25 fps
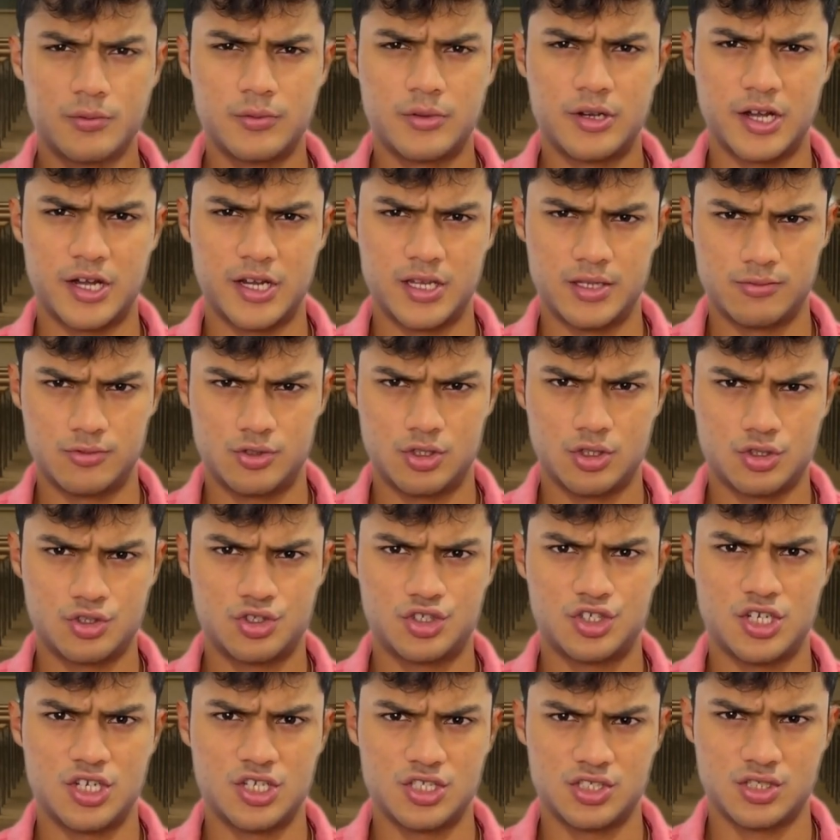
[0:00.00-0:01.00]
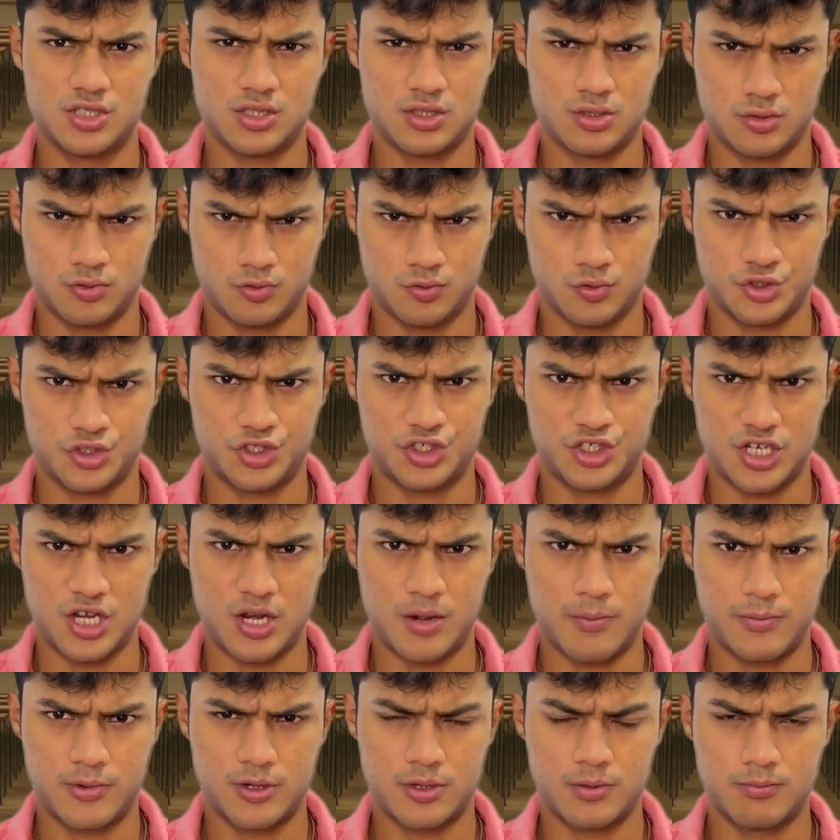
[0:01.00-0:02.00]
dreams you're chasing were
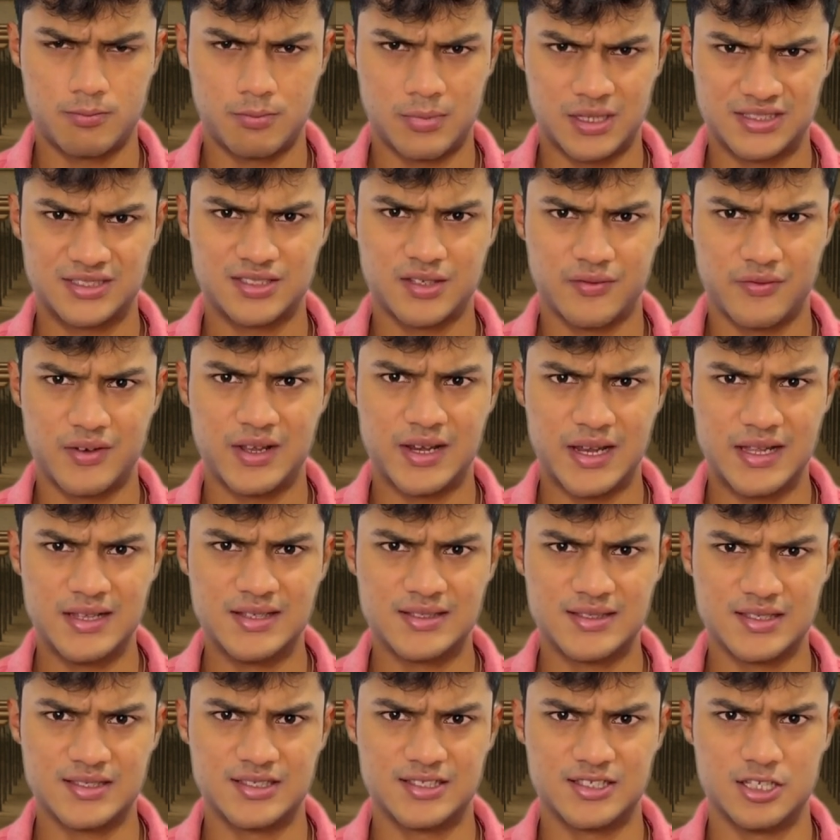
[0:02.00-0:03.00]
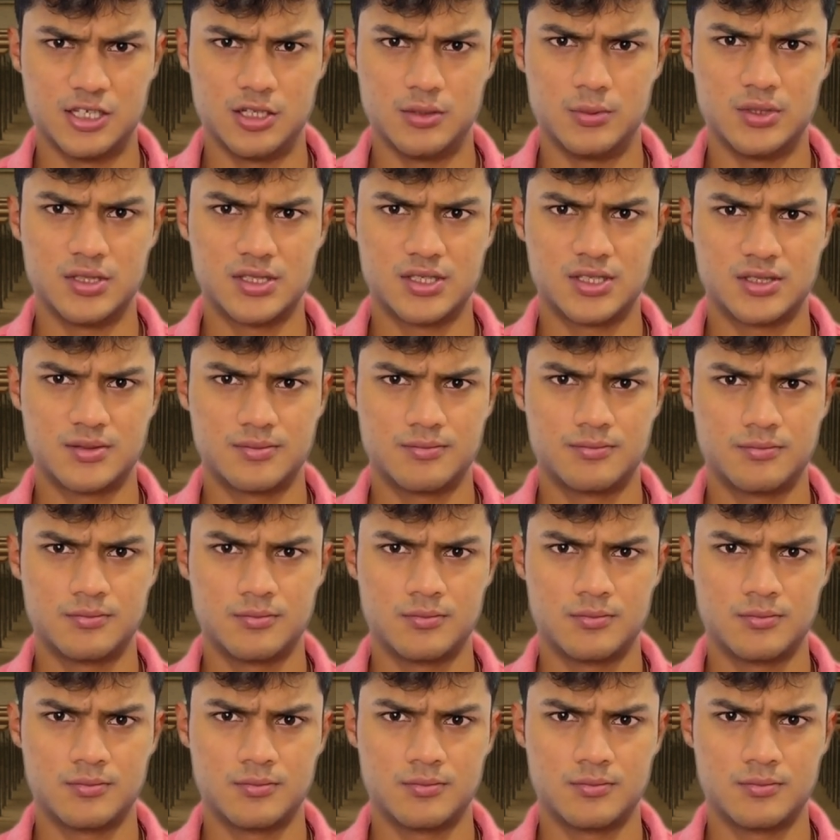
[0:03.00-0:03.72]
shaped by someone else's syllabus?